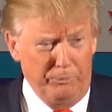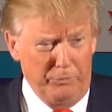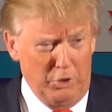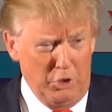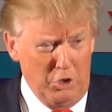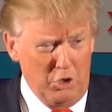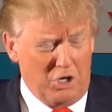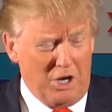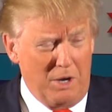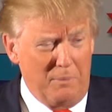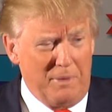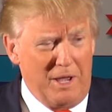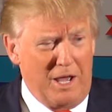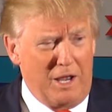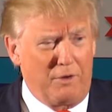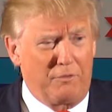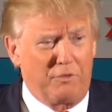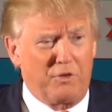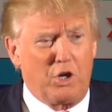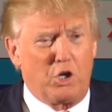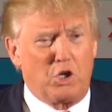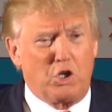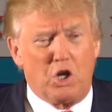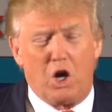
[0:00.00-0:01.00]
You come out
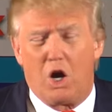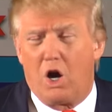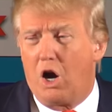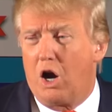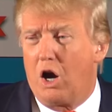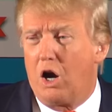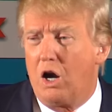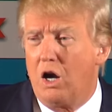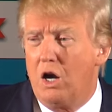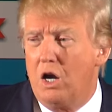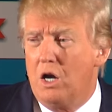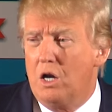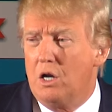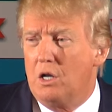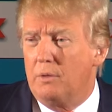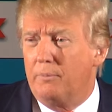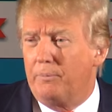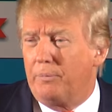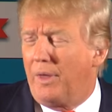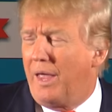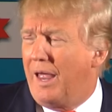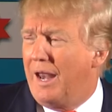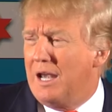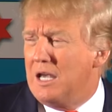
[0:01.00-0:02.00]
of Qatar
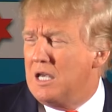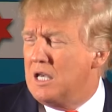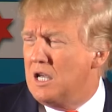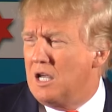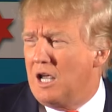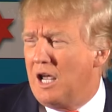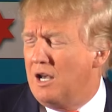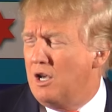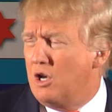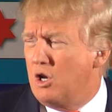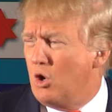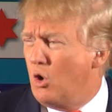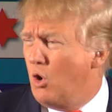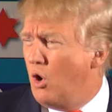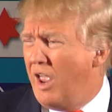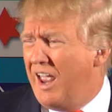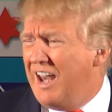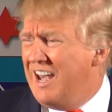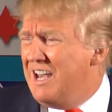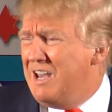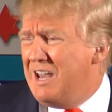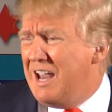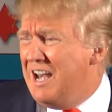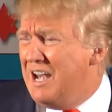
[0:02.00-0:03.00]
and, and
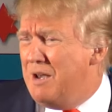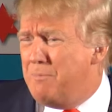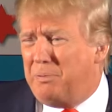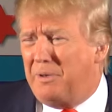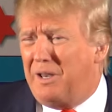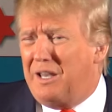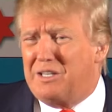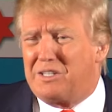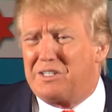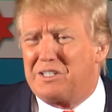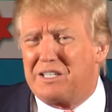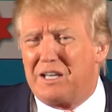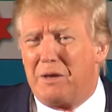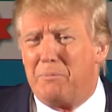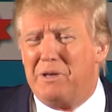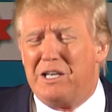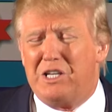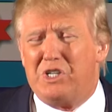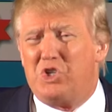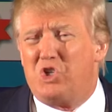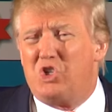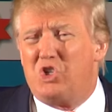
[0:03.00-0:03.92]
any, any place, I mean,